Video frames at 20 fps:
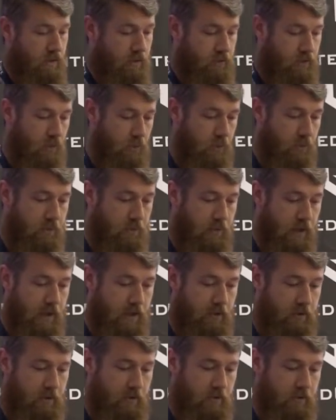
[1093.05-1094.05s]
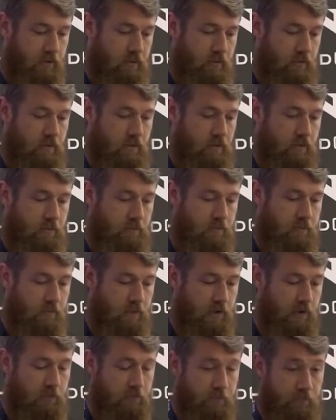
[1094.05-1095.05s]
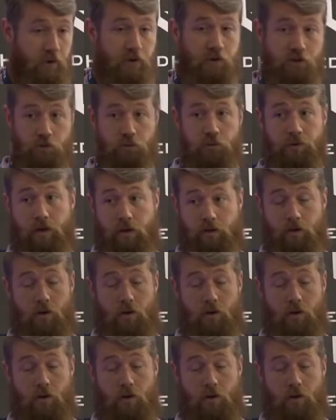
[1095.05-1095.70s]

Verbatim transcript: So this, this function will get